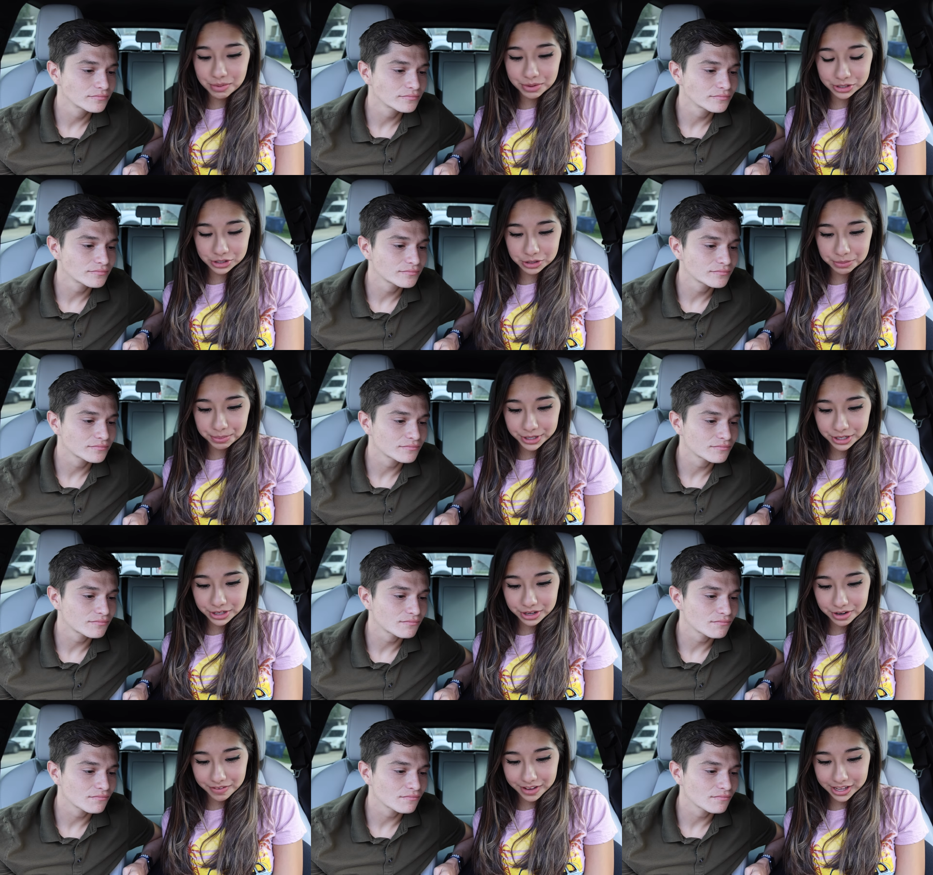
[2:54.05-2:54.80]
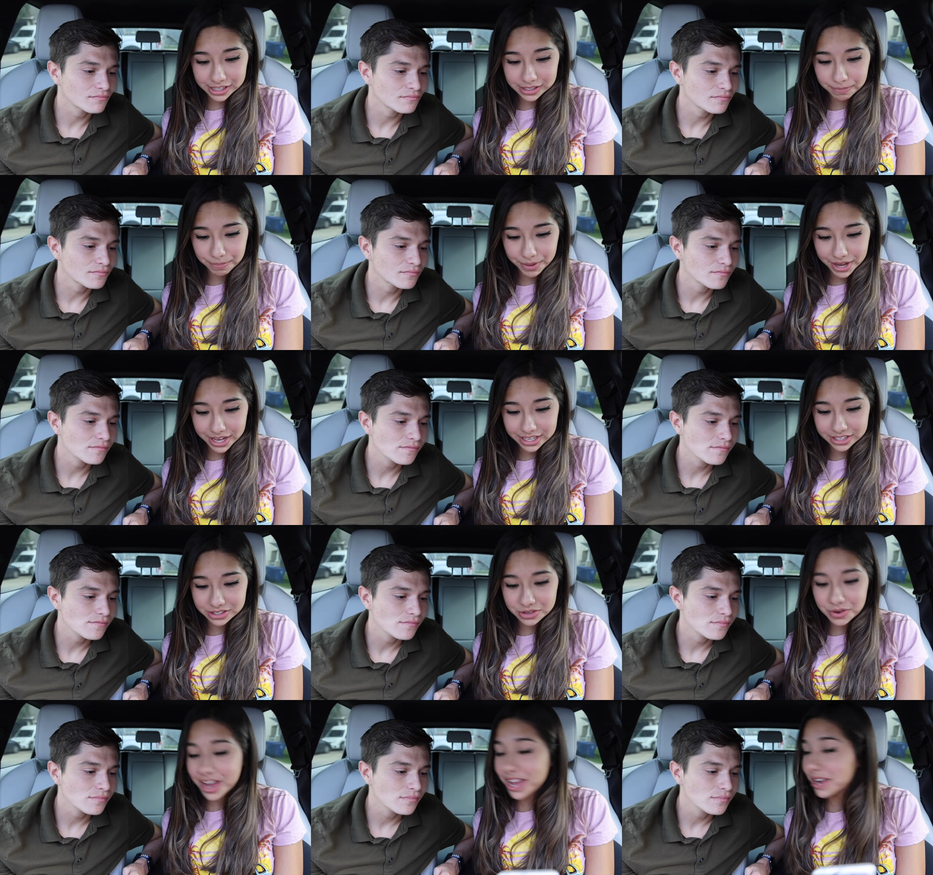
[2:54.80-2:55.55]
Speaker 1: we're super nervous,
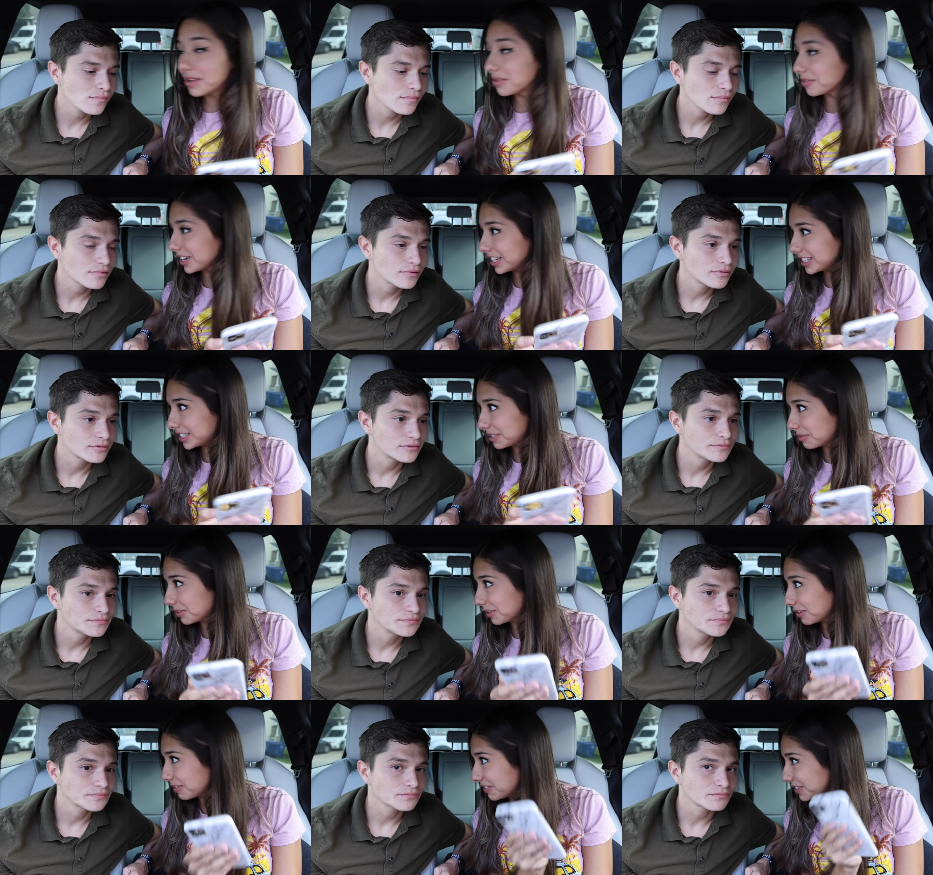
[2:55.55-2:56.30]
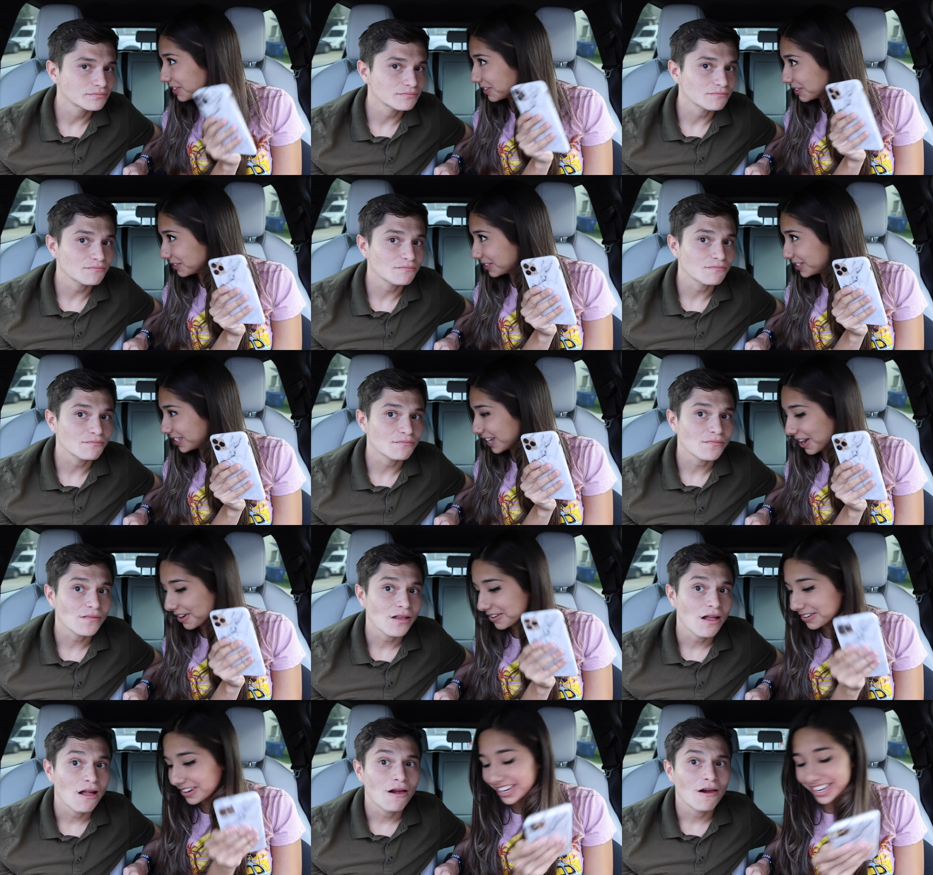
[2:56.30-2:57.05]
but let's go ahead and read some of the reviews,
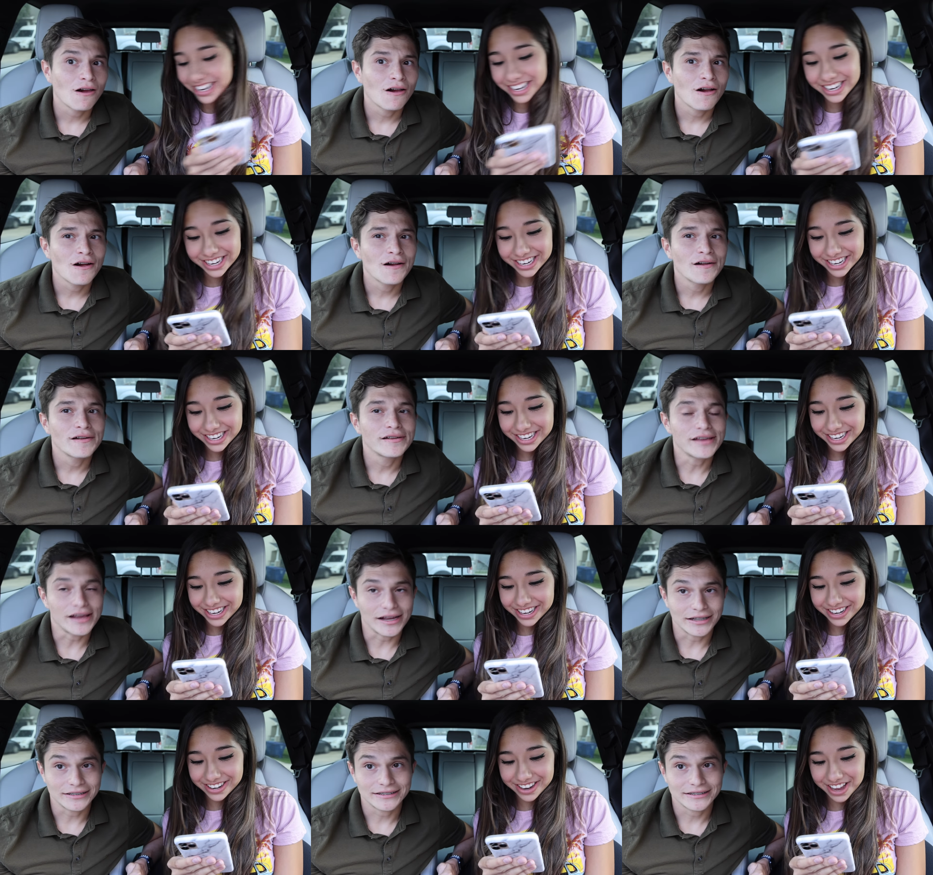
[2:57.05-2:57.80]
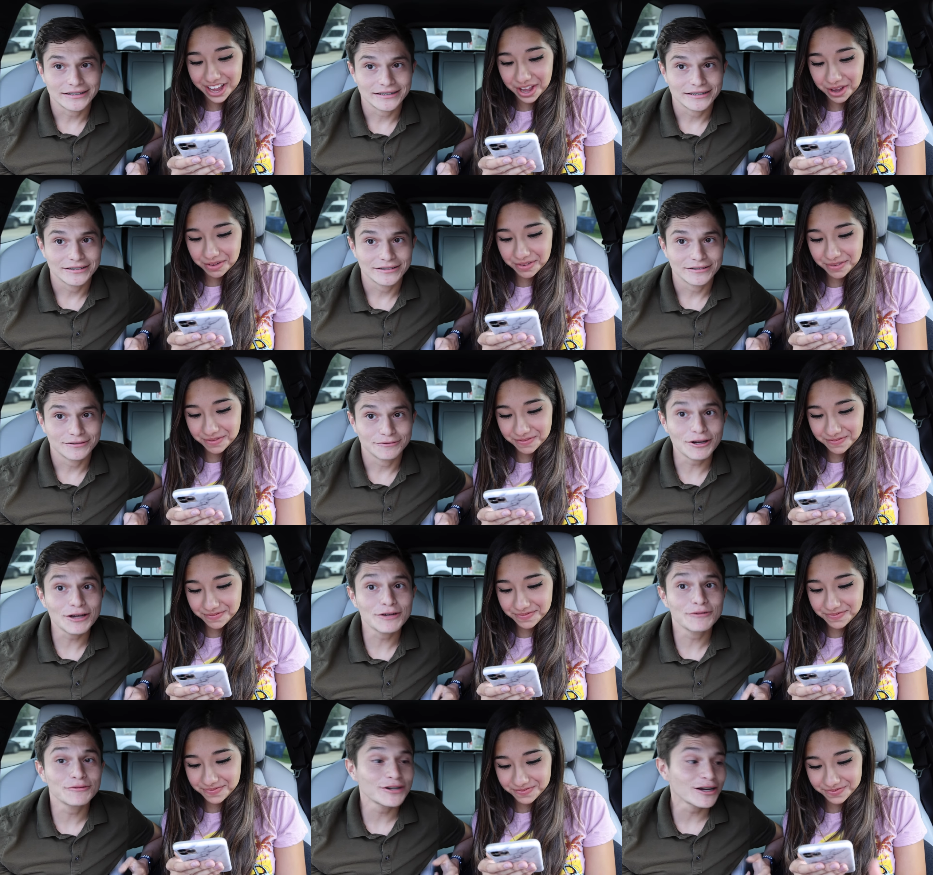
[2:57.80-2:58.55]
shall we?
Speaker 2: Yes. Okay.
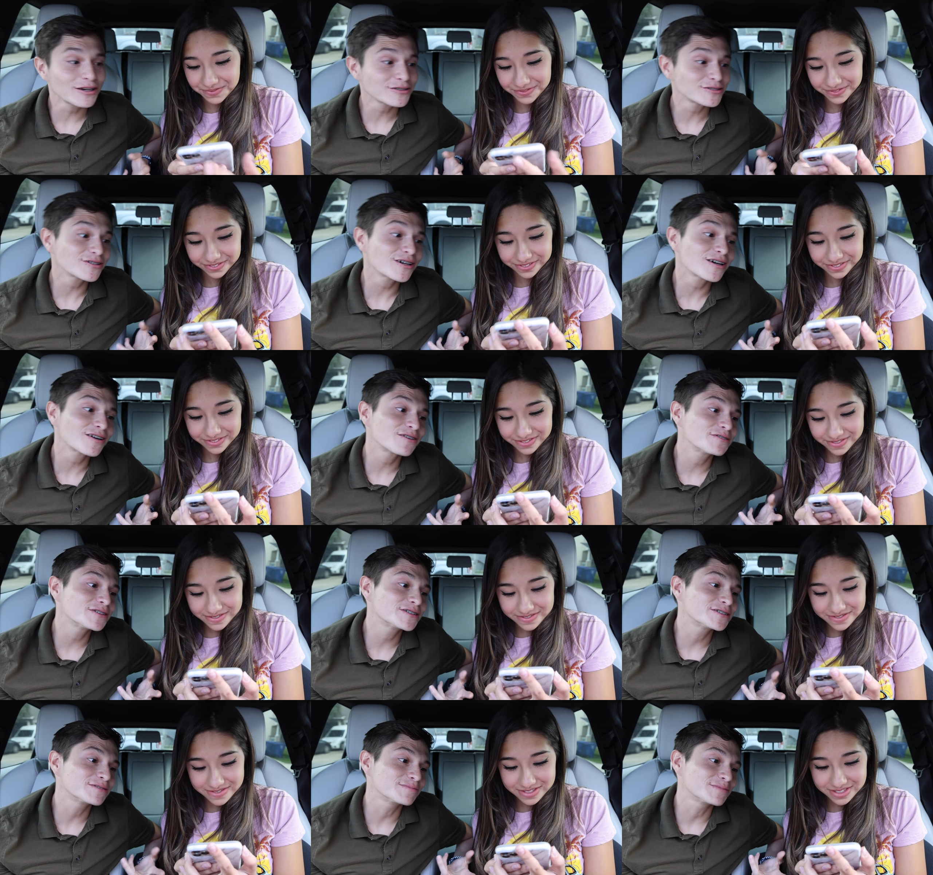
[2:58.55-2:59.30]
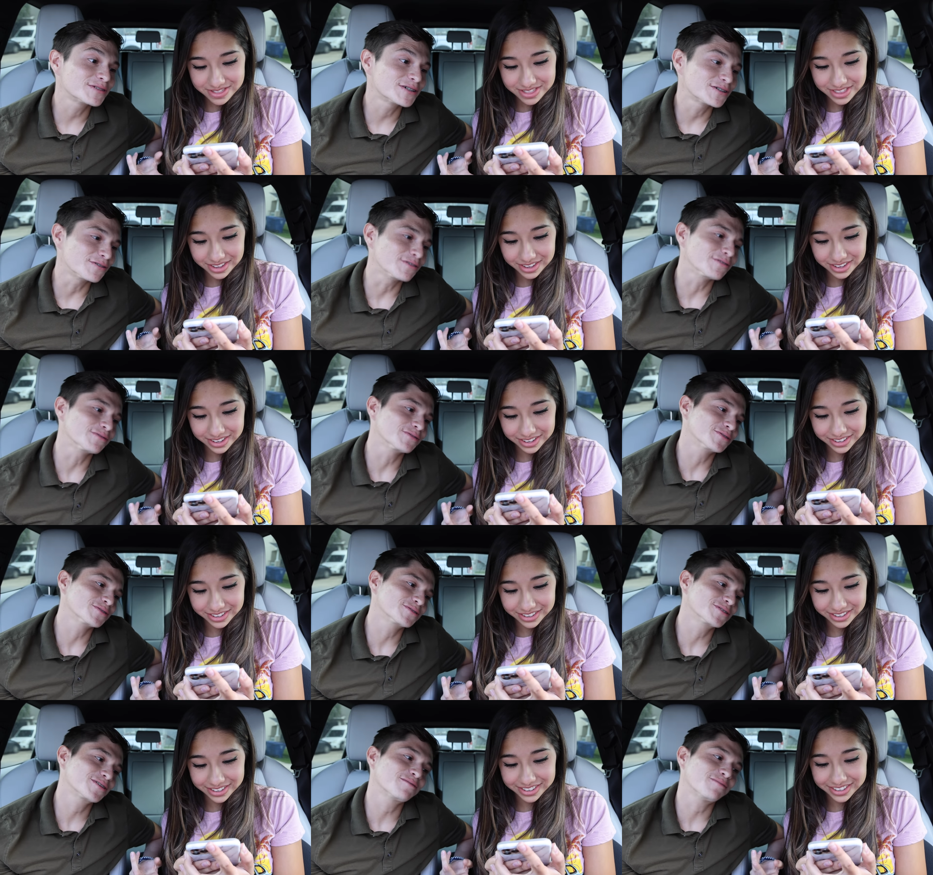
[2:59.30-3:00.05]
Wait, we also gotta read some good
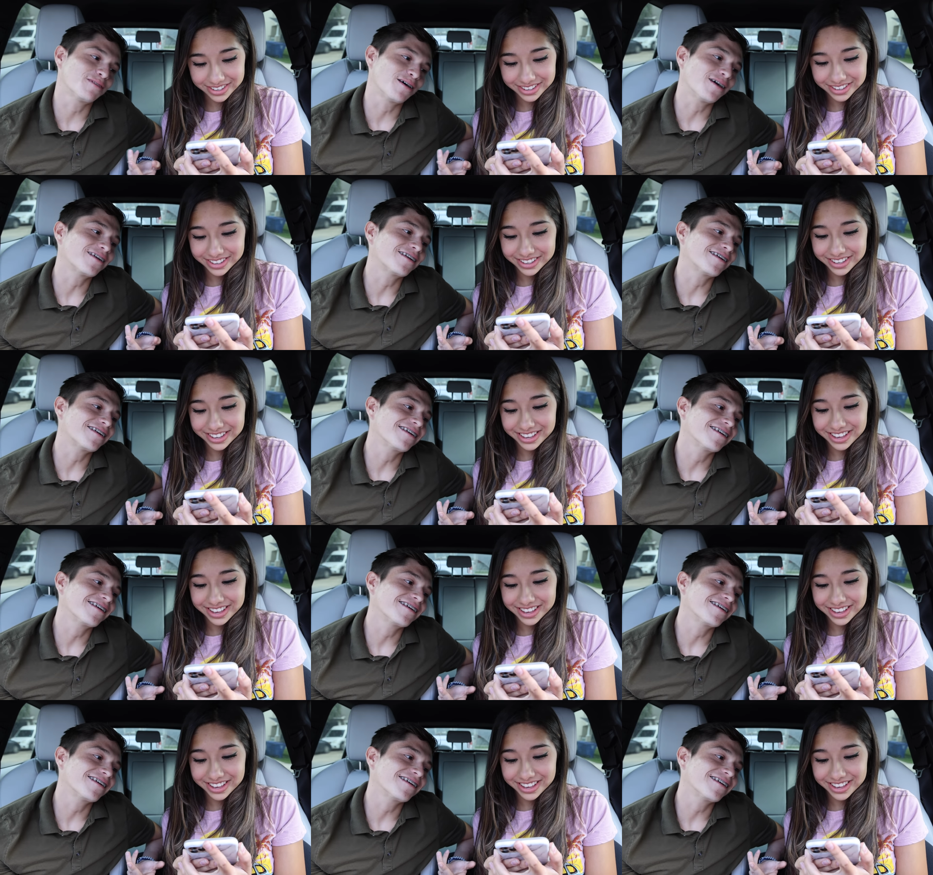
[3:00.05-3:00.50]
reviews. Come
Speaker 1: on.